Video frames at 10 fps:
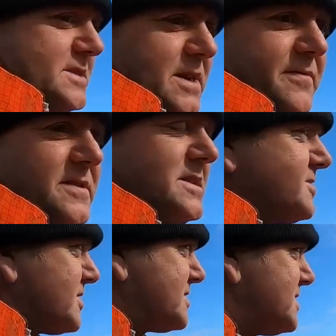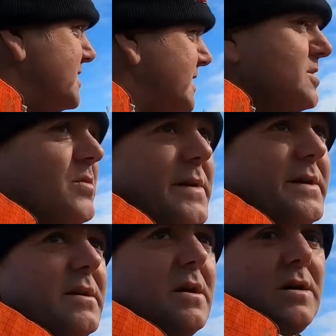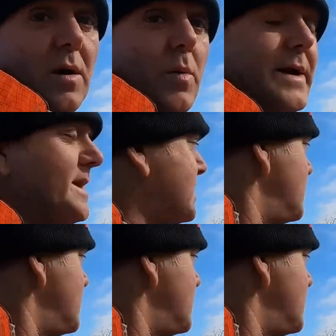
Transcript: to see if he's interested in coming or when he